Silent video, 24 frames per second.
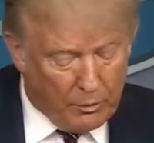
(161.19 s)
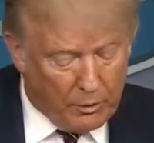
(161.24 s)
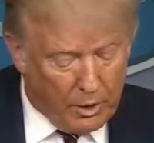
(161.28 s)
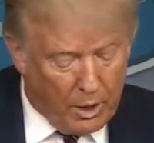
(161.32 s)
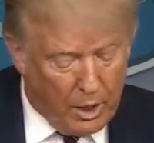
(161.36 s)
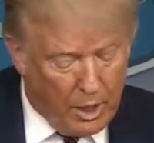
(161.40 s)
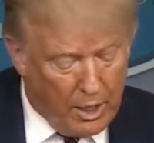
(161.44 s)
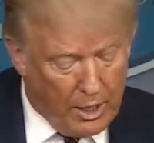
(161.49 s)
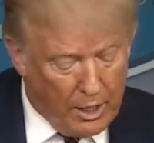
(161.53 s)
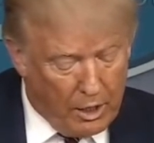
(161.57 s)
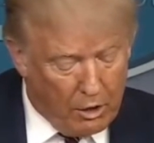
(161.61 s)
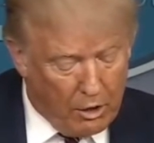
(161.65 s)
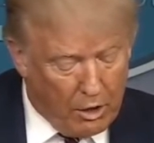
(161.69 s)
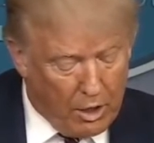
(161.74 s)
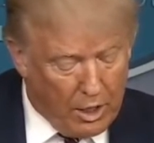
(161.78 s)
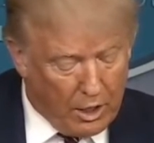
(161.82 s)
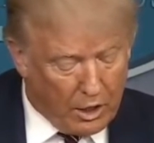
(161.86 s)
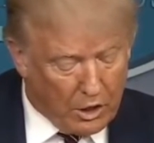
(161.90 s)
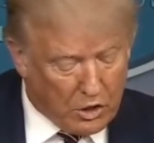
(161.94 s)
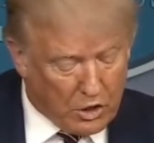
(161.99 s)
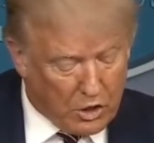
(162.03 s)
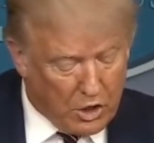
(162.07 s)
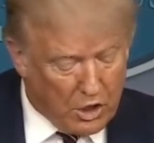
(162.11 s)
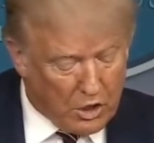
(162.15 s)
higher
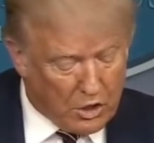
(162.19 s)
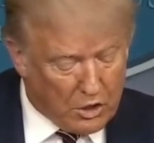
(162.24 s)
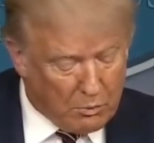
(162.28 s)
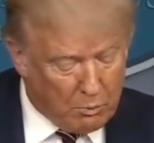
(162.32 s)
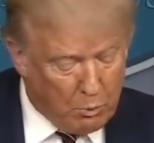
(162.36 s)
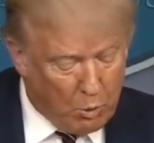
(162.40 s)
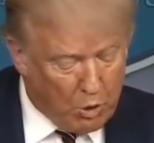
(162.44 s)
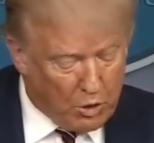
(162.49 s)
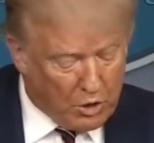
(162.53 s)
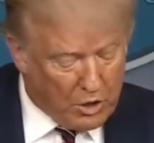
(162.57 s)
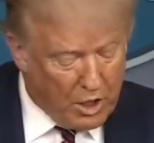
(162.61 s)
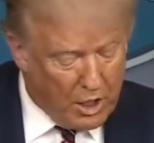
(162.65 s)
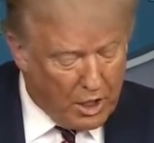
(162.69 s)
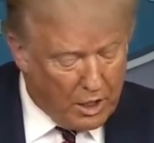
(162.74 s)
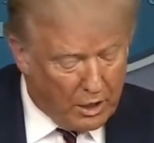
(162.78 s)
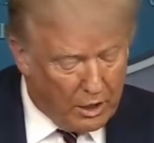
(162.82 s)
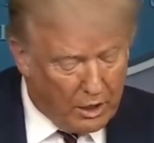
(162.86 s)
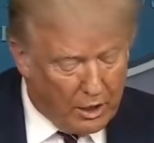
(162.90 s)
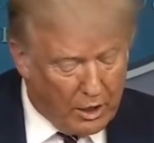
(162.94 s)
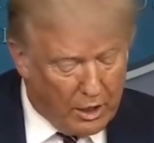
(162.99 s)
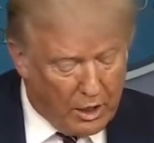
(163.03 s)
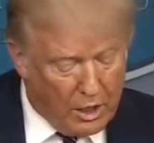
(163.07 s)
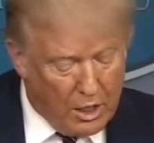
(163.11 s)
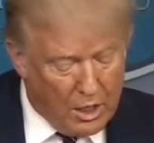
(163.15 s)
excess
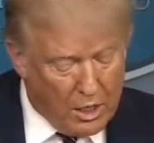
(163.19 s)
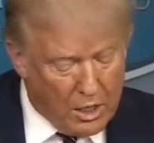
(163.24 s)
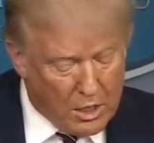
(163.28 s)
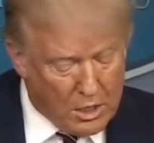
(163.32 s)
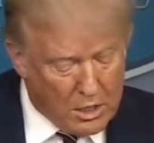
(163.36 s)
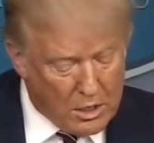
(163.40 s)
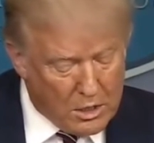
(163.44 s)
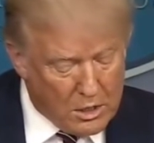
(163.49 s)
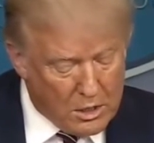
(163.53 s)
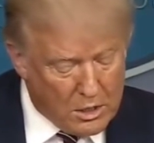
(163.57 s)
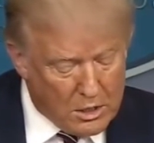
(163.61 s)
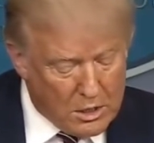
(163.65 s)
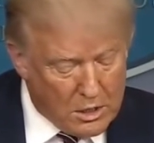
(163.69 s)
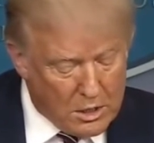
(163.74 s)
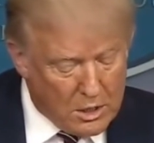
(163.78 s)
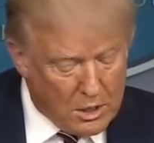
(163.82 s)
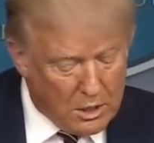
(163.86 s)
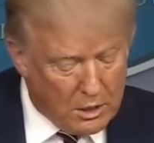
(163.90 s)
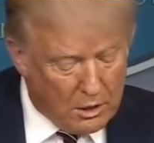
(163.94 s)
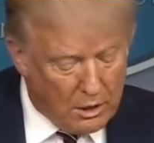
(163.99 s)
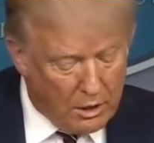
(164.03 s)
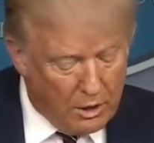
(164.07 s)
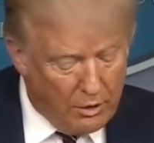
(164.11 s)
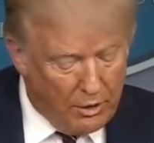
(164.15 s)
mortality
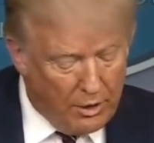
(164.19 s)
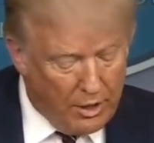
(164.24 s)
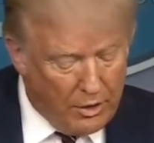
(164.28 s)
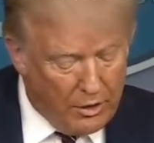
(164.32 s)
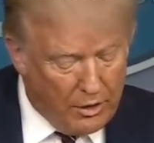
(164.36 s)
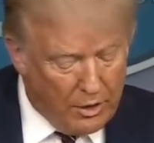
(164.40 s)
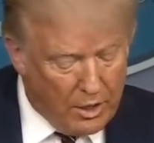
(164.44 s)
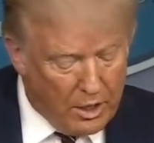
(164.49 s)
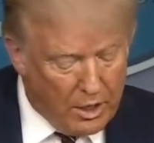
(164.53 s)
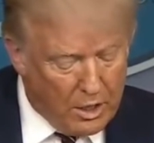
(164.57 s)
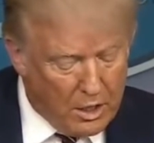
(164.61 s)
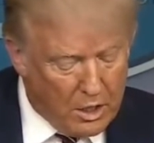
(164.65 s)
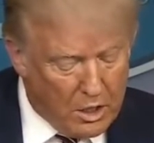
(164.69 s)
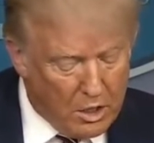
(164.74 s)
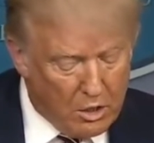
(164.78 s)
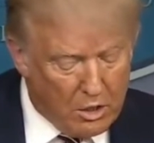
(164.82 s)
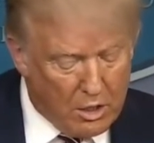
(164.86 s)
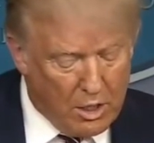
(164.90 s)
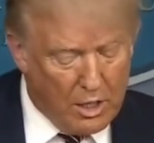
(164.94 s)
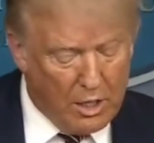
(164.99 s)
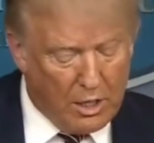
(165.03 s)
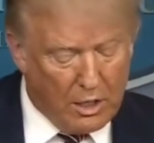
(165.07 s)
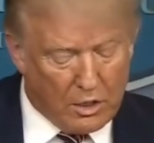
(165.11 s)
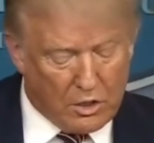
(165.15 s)
than the
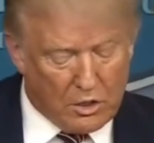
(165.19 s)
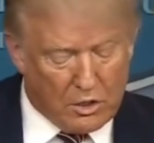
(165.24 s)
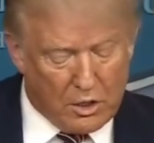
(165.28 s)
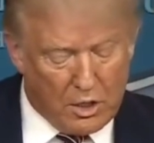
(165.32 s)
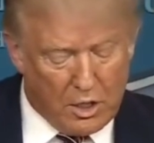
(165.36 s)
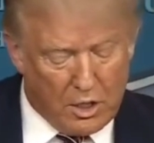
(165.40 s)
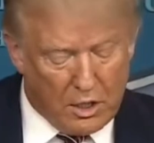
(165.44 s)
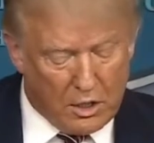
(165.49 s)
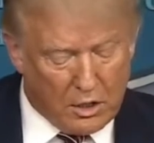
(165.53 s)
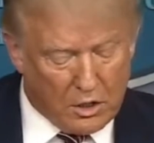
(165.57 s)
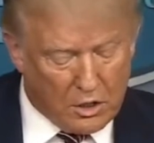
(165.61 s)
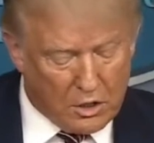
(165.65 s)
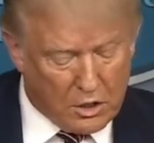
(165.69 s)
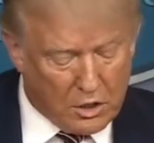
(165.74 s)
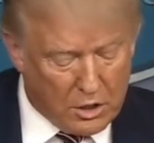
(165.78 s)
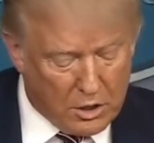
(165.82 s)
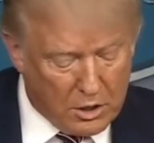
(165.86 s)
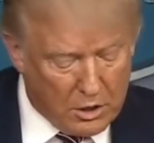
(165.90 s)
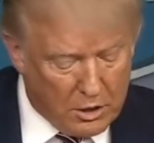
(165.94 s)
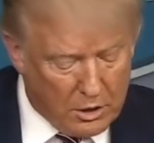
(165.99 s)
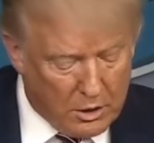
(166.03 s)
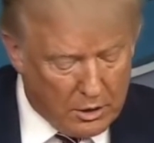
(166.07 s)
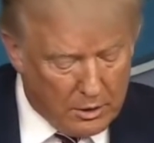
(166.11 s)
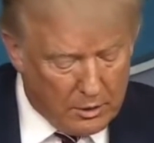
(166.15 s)
United States.
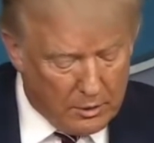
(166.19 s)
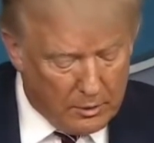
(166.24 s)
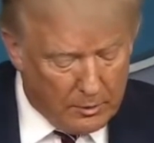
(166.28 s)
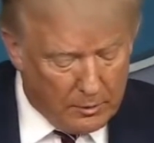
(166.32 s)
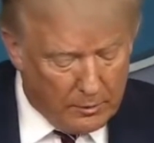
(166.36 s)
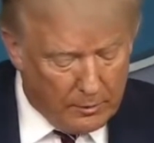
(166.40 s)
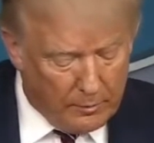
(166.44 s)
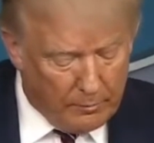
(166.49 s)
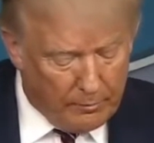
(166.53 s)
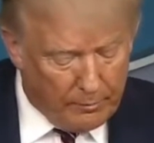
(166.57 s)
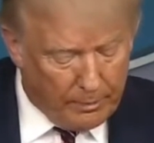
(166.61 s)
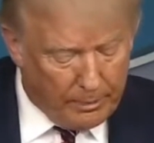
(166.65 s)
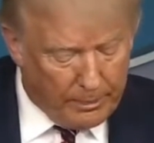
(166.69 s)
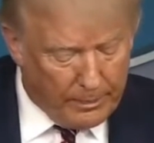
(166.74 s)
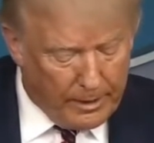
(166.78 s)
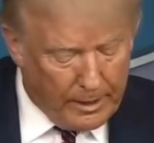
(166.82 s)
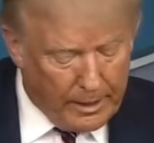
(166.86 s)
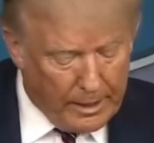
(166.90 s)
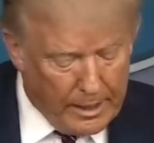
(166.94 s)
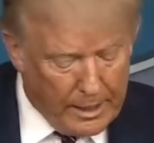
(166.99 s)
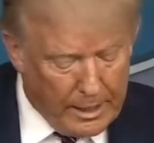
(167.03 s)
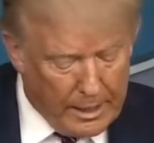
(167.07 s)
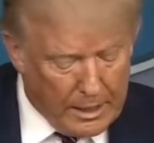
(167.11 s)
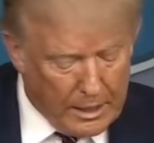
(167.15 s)

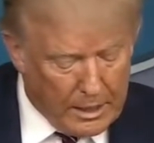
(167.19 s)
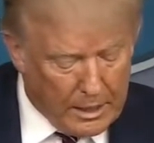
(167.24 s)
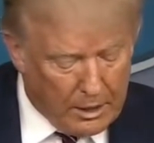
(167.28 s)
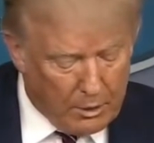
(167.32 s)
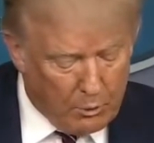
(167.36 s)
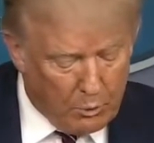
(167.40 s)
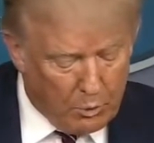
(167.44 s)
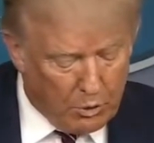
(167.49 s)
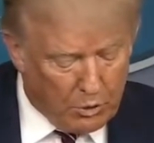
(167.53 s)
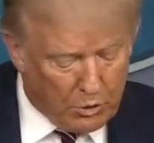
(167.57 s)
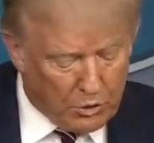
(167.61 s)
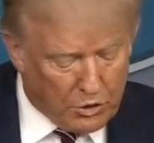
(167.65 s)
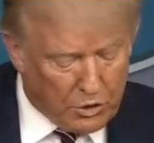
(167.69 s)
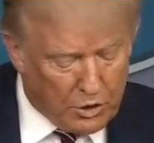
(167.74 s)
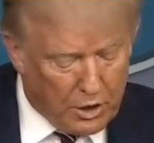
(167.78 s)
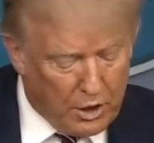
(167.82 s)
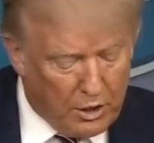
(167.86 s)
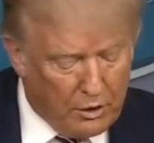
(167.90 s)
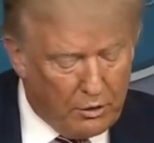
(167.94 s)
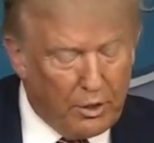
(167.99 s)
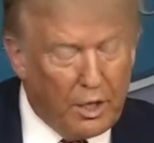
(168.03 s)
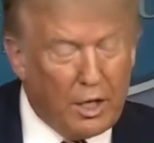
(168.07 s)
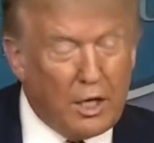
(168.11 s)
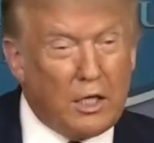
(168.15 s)
And I will
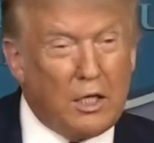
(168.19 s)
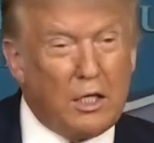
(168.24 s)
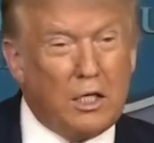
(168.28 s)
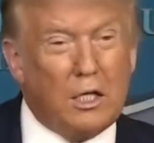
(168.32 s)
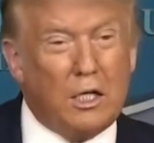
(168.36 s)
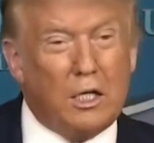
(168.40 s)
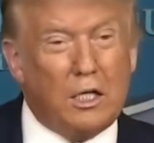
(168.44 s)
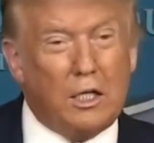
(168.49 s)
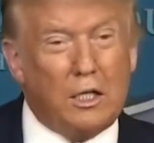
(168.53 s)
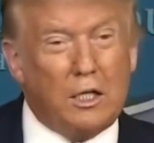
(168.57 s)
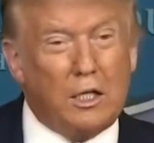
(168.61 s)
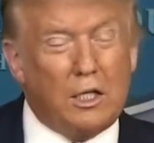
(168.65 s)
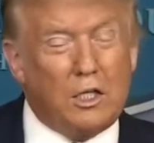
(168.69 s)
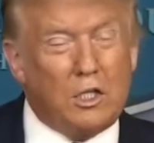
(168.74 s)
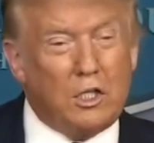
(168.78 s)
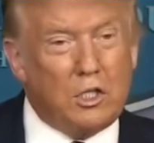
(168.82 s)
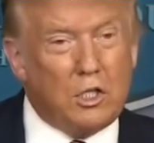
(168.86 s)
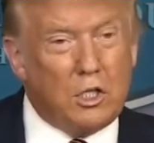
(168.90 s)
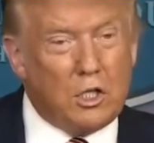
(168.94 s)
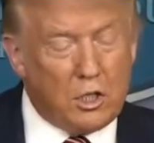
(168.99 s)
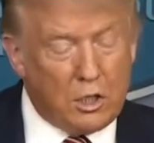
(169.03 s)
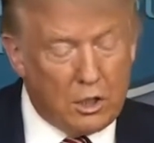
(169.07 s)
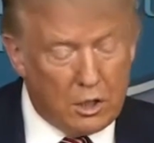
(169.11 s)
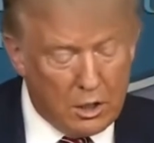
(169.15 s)
say that
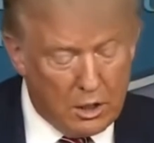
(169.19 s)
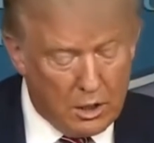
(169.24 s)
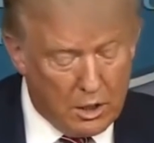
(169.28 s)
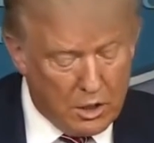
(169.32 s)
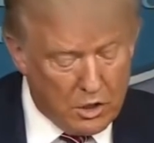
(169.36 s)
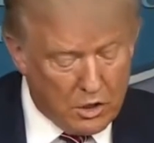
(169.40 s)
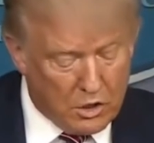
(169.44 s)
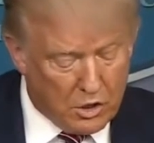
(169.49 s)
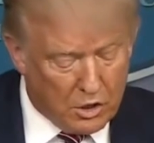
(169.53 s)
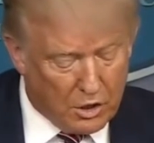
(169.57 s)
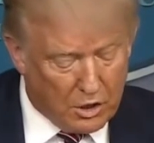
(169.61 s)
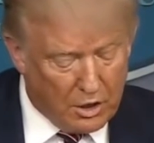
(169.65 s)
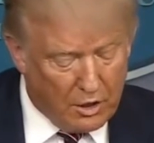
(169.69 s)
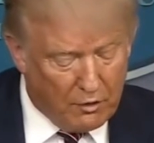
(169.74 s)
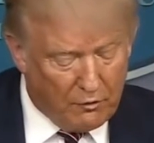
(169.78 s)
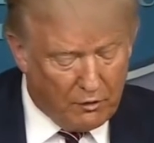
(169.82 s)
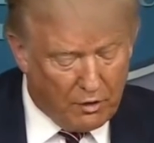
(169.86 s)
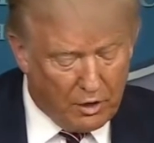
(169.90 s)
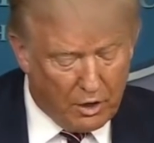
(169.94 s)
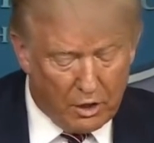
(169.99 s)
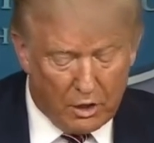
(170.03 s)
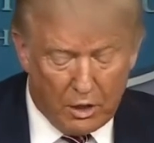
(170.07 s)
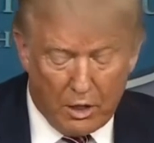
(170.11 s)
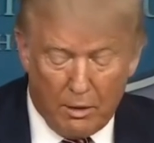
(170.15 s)
that's a
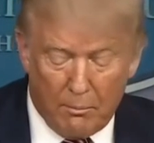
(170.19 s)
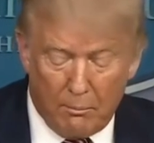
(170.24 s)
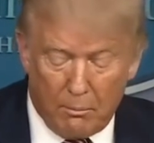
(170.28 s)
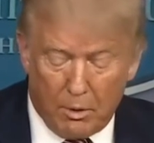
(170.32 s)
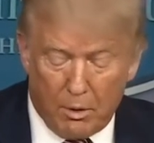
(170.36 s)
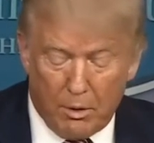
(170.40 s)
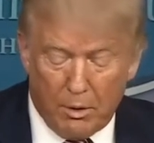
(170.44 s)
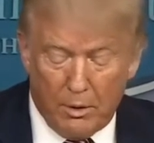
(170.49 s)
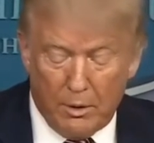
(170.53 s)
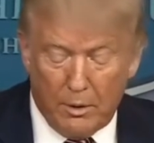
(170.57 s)
significant number.